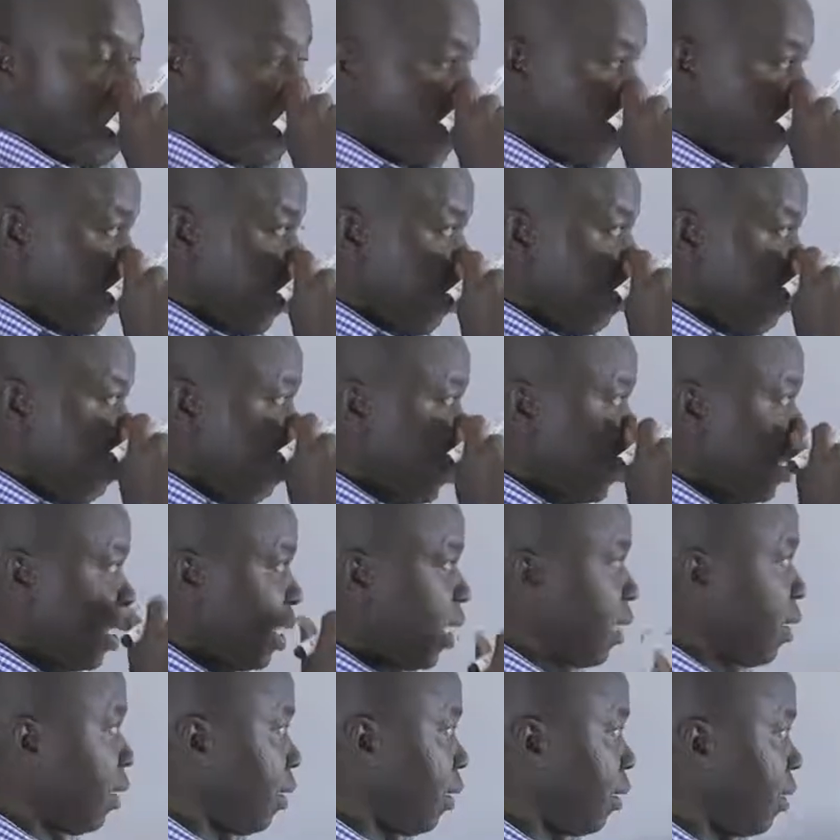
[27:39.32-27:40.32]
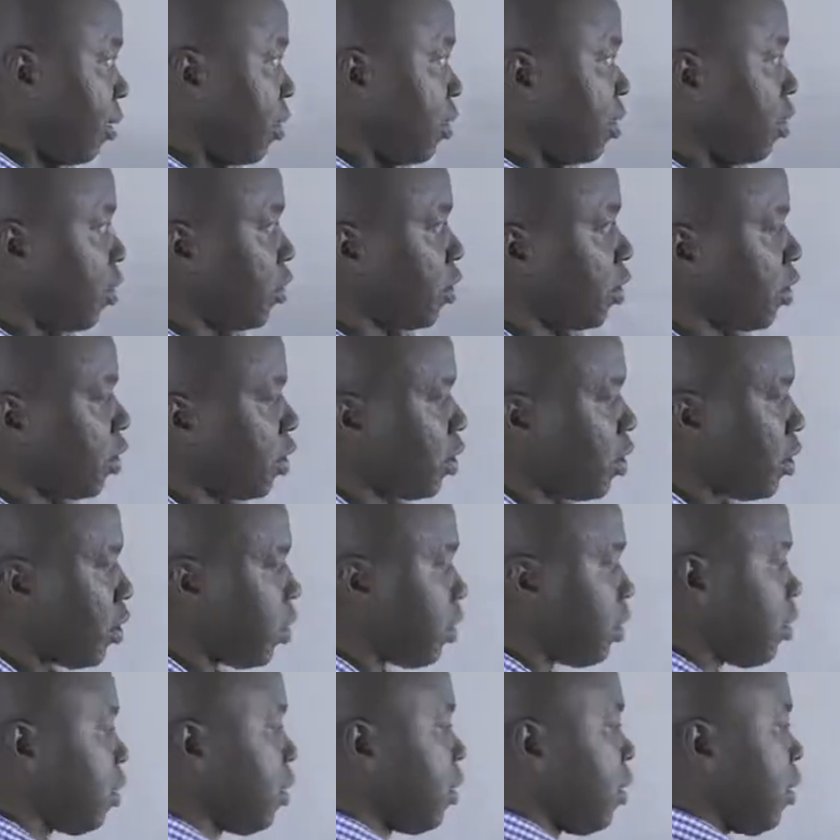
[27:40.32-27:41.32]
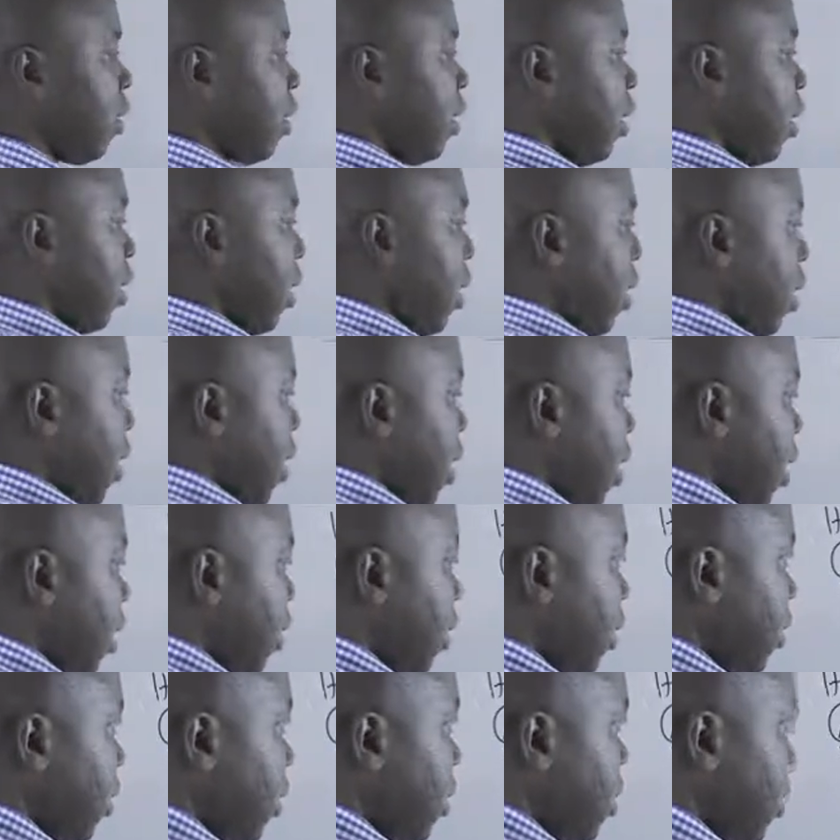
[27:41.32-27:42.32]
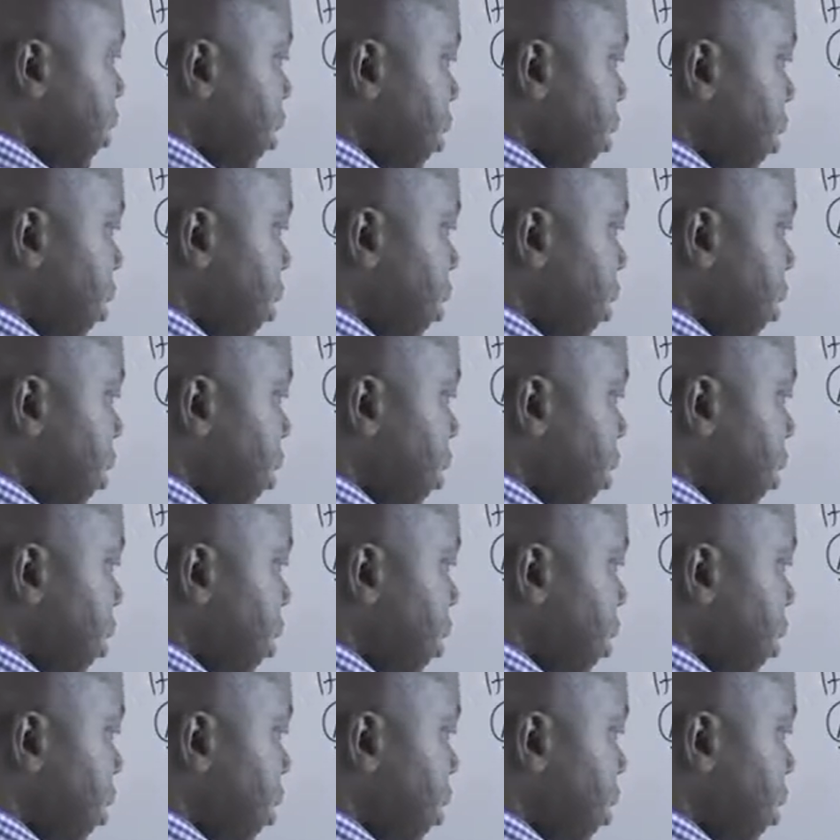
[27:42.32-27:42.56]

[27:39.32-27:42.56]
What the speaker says: on the major host. And